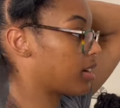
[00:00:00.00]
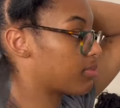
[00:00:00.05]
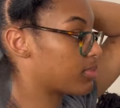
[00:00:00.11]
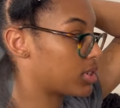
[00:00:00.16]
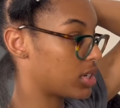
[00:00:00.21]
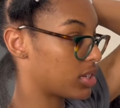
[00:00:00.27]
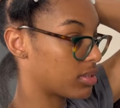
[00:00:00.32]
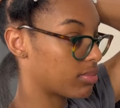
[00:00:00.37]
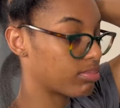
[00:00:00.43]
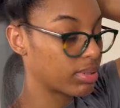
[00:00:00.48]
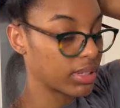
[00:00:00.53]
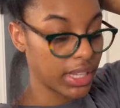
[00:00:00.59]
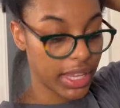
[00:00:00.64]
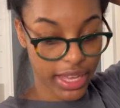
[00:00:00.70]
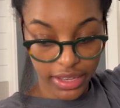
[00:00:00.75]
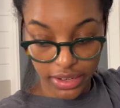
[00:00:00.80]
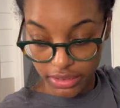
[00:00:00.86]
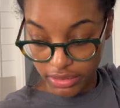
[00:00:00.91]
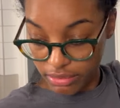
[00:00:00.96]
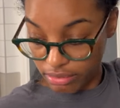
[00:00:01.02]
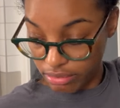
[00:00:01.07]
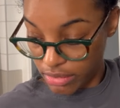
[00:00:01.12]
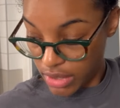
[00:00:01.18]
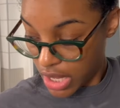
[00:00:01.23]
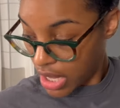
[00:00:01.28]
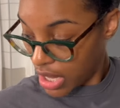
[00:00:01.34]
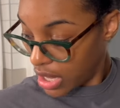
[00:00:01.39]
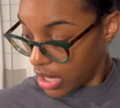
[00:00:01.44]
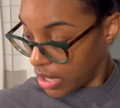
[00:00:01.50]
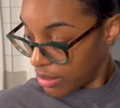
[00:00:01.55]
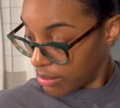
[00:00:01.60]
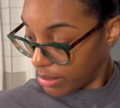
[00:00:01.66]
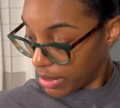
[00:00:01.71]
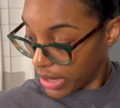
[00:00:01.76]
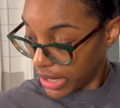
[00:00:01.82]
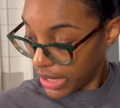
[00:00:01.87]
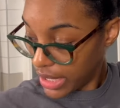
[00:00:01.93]
I'm gonna just plait them
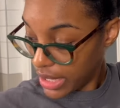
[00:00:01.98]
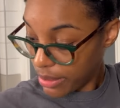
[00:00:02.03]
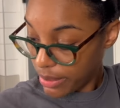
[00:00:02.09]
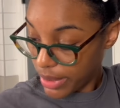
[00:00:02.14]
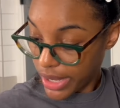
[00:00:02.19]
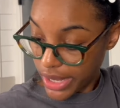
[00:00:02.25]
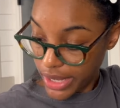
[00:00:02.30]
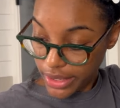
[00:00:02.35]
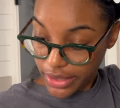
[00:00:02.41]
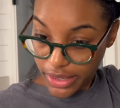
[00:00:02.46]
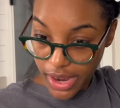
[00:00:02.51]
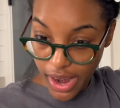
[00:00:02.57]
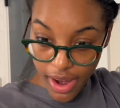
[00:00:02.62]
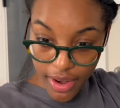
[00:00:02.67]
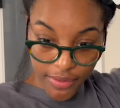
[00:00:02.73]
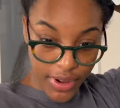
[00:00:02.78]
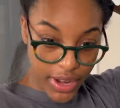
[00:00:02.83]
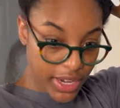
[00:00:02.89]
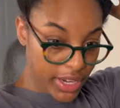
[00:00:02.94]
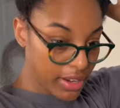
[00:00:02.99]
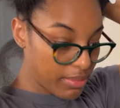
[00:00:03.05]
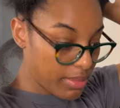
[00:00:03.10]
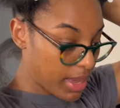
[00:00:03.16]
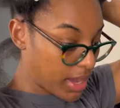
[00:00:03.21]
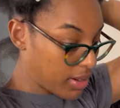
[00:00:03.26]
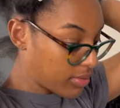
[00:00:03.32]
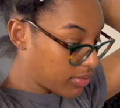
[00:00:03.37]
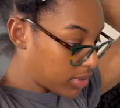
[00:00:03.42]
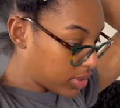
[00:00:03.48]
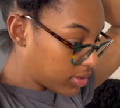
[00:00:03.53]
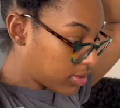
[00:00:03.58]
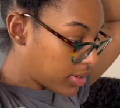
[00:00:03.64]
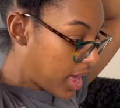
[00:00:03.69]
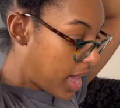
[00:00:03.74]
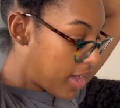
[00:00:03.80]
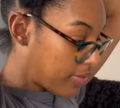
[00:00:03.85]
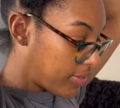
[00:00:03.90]
but anyway, I'm ready to make a real
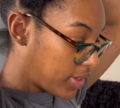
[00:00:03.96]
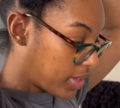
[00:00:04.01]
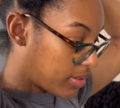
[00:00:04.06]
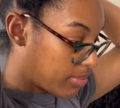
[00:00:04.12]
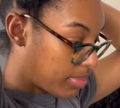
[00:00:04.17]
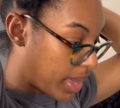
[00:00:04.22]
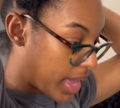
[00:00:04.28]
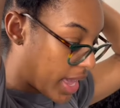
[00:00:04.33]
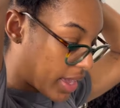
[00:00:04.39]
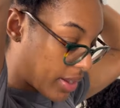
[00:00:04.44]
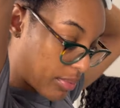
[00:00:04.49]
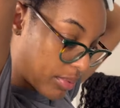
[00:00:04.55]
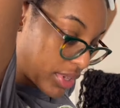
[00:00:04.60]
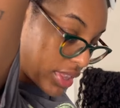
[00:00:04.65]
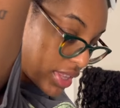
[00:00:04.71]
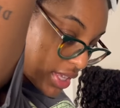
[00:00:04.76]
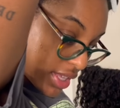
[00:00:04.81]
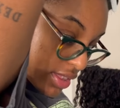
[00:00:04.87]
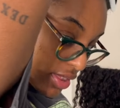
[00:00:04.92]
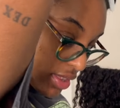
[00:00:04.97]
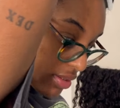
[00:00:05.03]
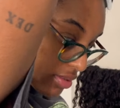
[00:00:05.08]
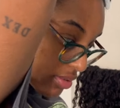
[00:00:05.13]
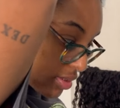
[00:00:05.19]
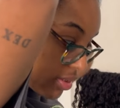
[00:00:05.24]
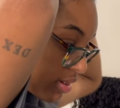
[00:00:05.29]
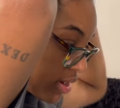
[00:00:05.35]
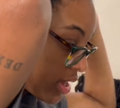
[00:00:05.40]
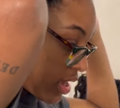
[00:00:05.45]
life impact within the